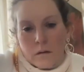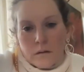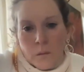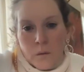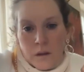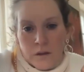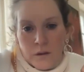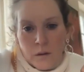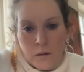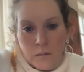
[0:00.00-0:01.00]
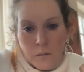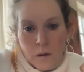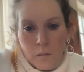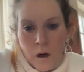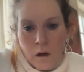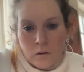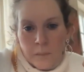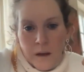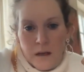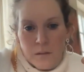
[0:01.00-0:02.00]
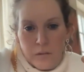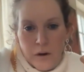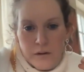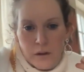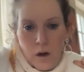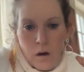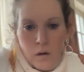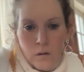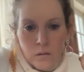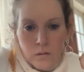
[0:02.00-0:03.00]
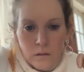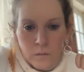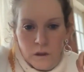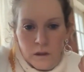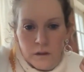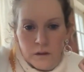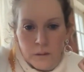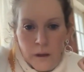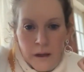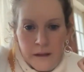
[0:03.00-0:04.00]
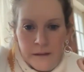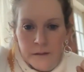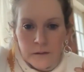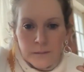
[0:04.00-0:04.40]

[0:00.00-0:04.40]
So we're going to do a, a world peace protocol, and we're going to do a